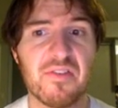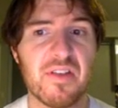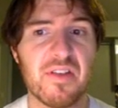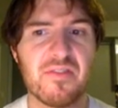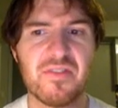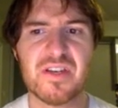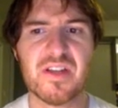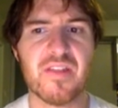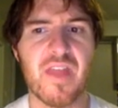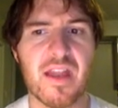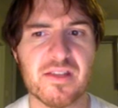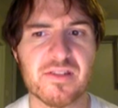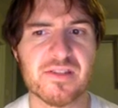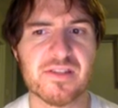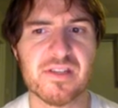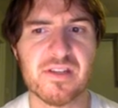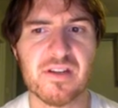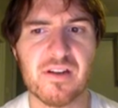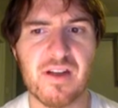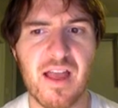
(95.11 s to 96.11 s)
We haven't done that
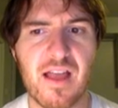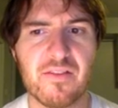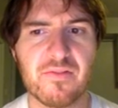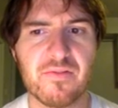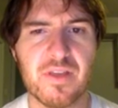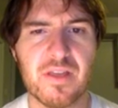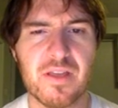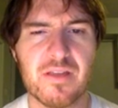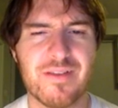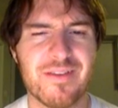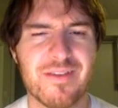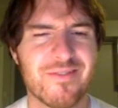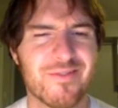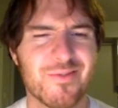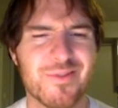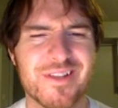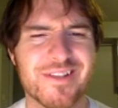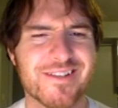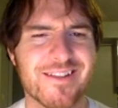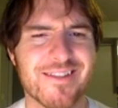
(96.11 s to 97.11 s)
this year, have we? We haven't
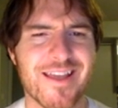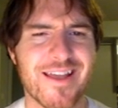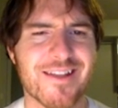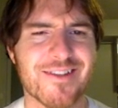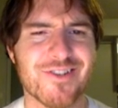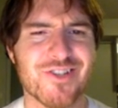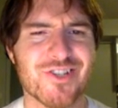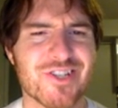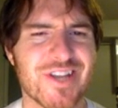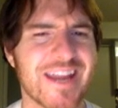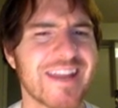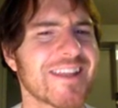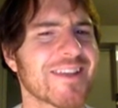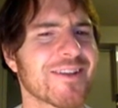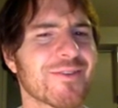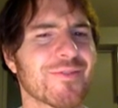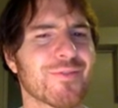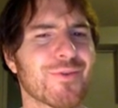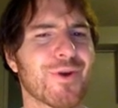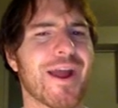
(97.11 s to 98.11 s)
really done that
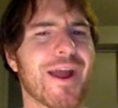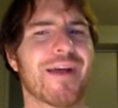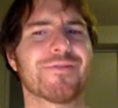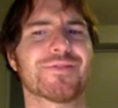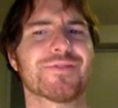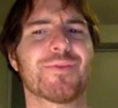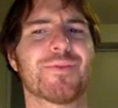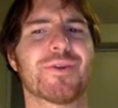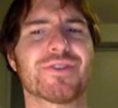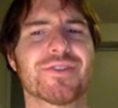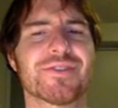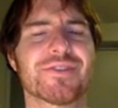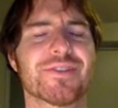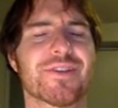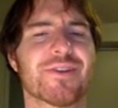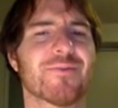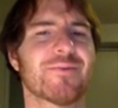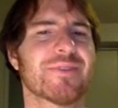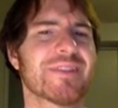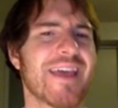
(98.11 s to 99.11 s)
shading of graphs much this
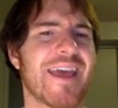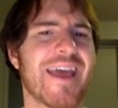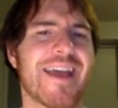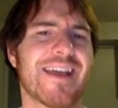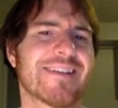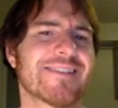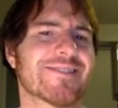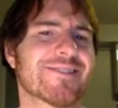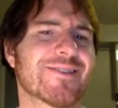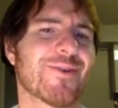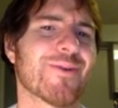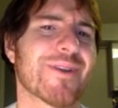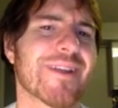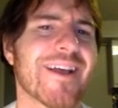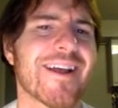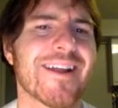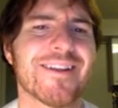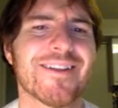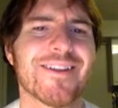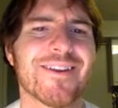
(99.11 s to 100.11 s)
year. What the heck is going
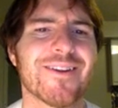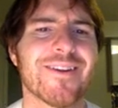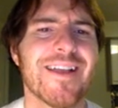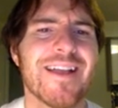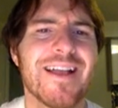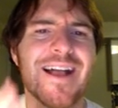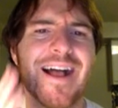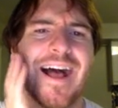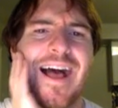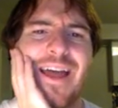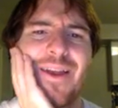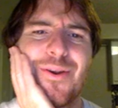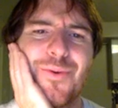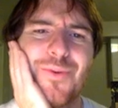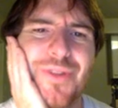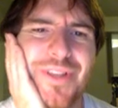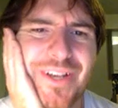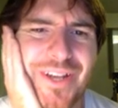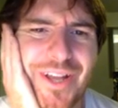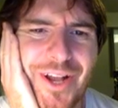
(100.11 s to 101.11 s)
on here? I don't
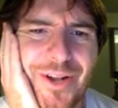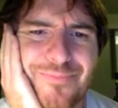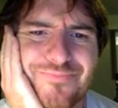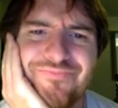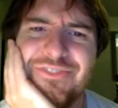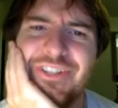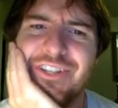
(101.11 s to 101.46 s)
really know.